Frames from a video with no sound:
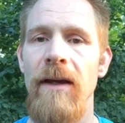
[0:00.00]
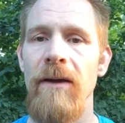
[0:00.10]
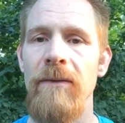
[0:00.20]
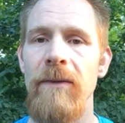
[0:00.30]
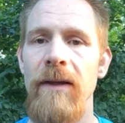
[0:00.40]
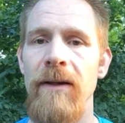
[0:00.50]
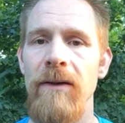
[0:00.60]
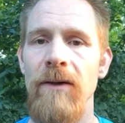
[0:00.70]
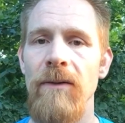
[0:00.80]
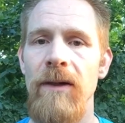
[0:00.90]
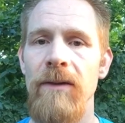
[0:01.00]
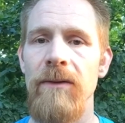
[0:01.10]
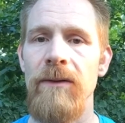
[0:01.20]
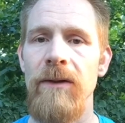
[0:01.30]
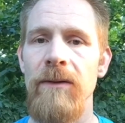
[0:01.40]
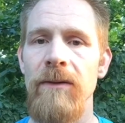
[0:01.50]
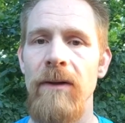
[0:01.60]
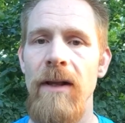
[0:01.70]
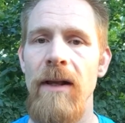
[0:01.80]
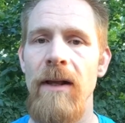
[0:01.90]
They are quite cool too.
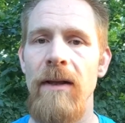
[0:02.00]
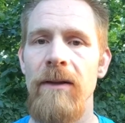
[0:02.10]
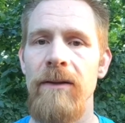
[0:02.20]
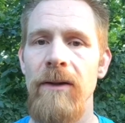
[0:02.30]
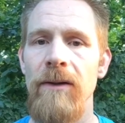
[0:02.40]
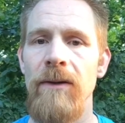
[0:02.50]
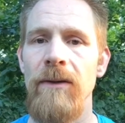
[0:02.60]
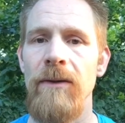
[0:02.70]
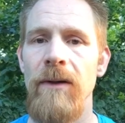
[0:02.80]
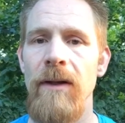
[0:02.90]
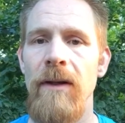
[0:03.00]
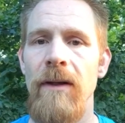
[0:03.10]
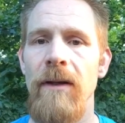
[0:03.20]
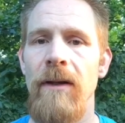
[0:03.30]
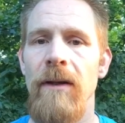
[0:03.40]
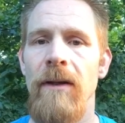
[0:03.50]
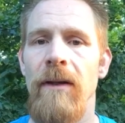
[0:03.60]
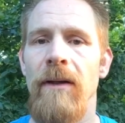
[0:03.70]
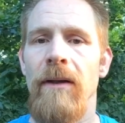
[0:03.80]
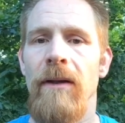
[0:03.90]
So
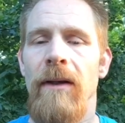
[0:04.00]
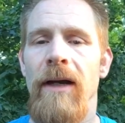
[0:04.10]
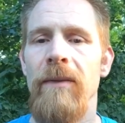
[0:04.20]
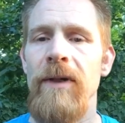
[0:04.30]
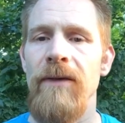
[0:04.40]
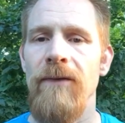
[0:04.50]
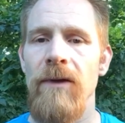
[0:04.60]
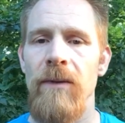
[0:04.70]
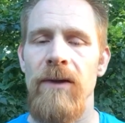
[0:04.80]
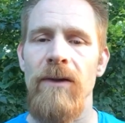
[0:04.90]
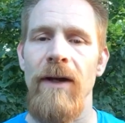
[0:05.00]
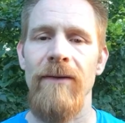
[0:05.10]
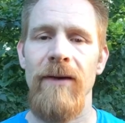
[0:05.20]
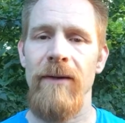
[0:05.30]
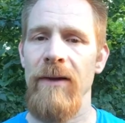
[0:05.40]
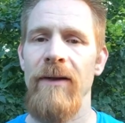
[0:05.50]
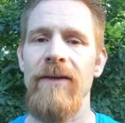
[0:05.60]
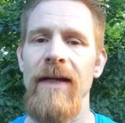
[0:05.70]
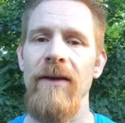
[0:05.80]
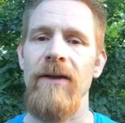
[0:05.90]
how many invertebrates do you have? I would have to
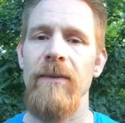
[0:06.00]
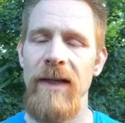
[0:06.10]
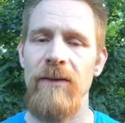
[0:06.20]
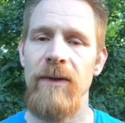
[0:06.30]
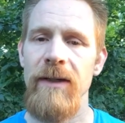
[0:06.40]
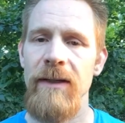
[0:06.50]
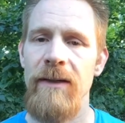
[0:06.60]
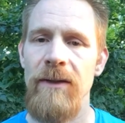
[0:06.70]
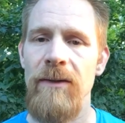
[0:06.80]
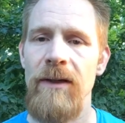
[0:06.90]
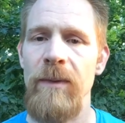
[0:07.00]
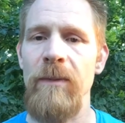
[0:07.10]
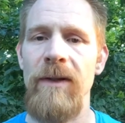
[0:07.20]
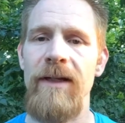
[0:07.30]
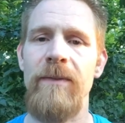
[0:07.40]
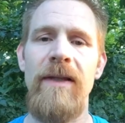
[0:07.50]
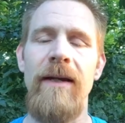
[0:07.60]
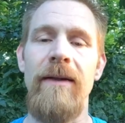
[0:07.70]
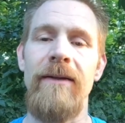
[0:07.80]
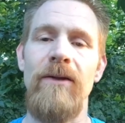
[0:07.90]
count them. That's what I need to do, because people ask me that
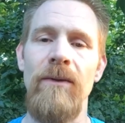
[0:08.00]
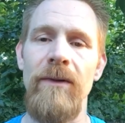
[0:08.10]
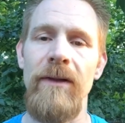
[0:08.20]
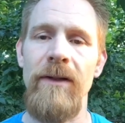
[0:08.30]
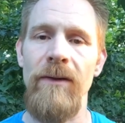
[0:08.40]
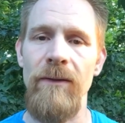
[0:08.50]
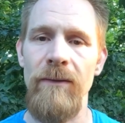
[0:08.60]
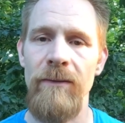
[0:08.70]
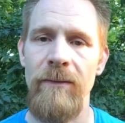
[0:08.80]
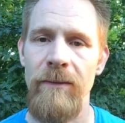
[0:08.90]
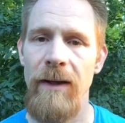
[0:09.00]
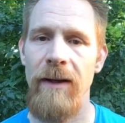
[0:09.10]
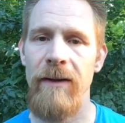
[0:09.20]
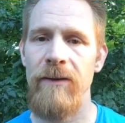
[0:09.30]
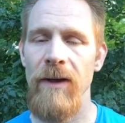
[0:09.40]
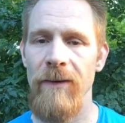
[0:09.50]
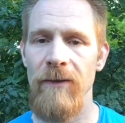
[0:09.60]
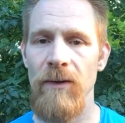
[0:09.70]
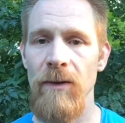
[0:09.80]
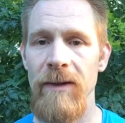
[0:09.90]
and I don't really know. And do I have a
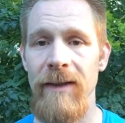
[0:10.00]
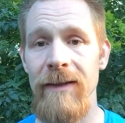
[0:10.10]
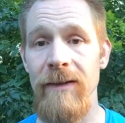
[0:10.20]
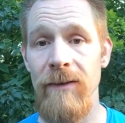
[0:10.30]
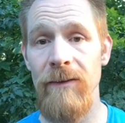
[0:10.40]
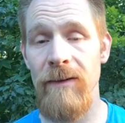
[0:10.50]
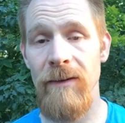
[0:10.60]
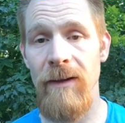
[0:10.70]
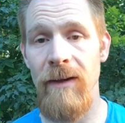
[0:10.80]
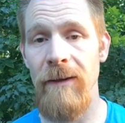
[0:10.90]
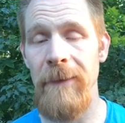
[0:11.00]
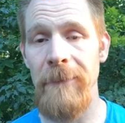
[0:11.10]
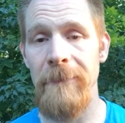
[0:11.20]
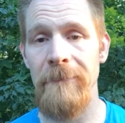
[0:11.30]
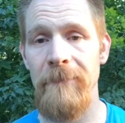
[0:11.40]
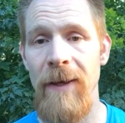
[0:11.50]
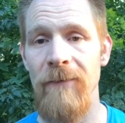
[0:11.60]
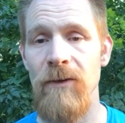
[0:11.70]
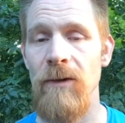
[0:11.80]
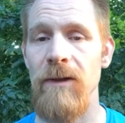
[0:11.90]
tortoise? I don't have a
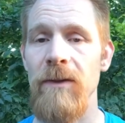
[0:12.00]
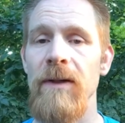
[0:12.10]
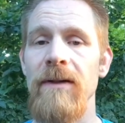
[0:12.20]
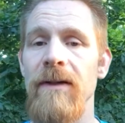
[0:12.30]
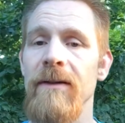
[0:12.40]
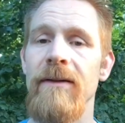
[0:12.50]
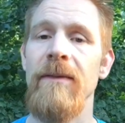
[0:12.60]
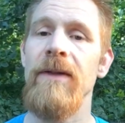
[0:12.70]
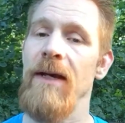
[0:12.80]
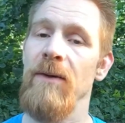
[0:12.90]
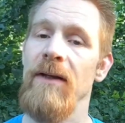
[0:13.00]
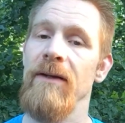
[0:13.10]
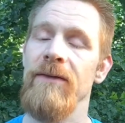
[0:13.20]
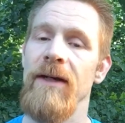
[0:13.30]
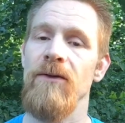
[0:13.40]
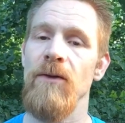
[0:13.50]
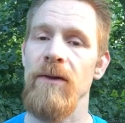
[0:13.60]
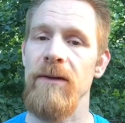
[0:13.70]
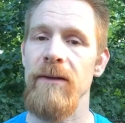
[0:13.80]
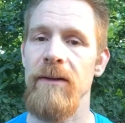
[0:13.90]
tortoise, but someday I would love to have
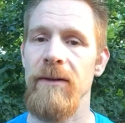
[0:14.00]
tortoises.